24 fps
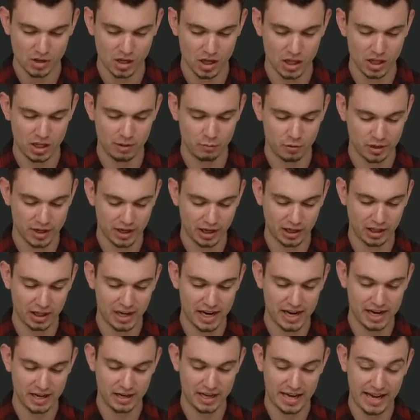And then we're going
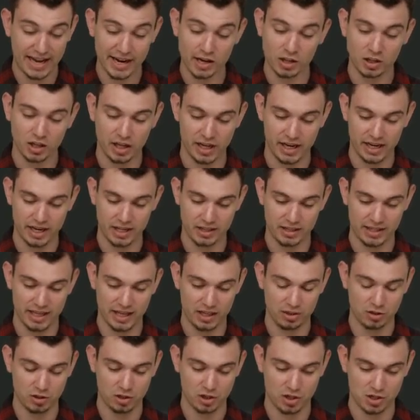to add a line
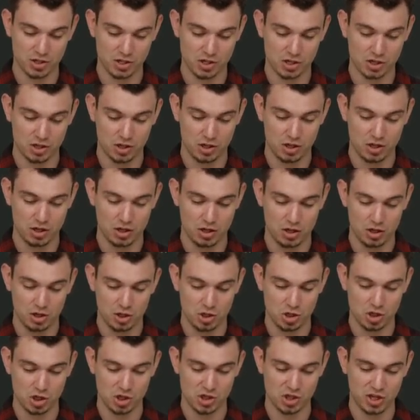that looks
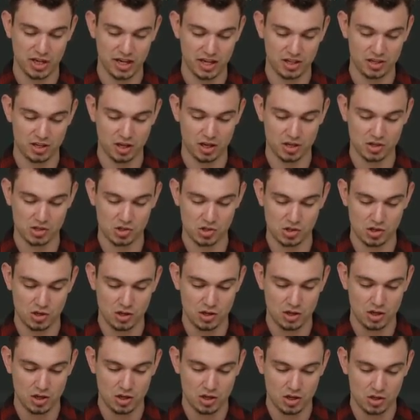just like this.
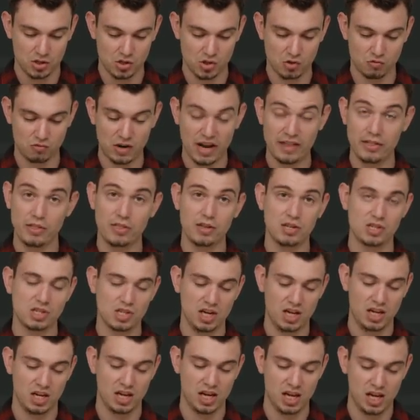So rather than
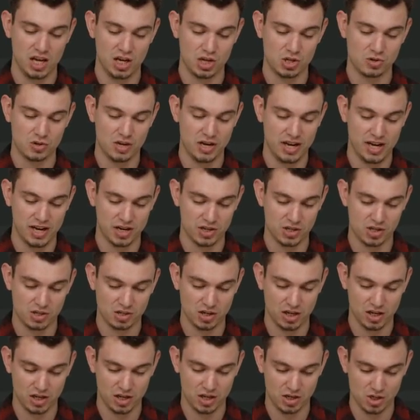saying
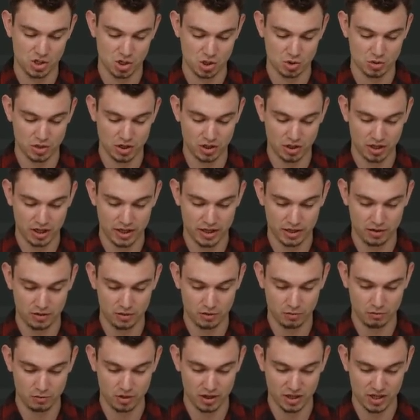
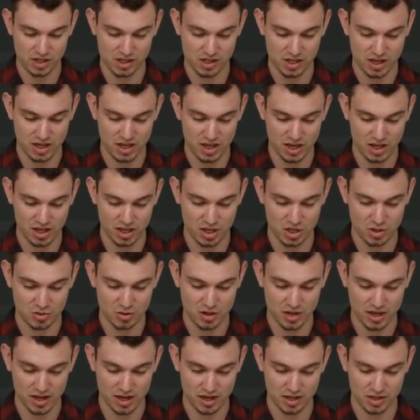AndroidX.constraintLayout, we're going to say
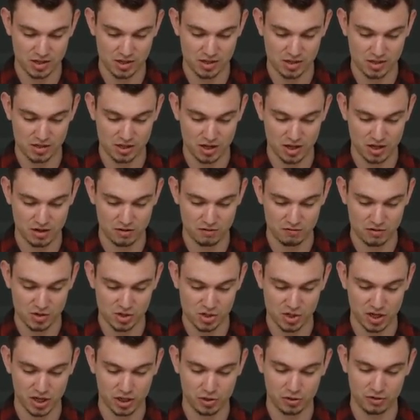
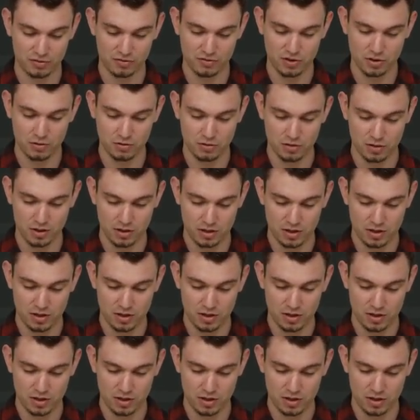AndroidX.RecyclerView.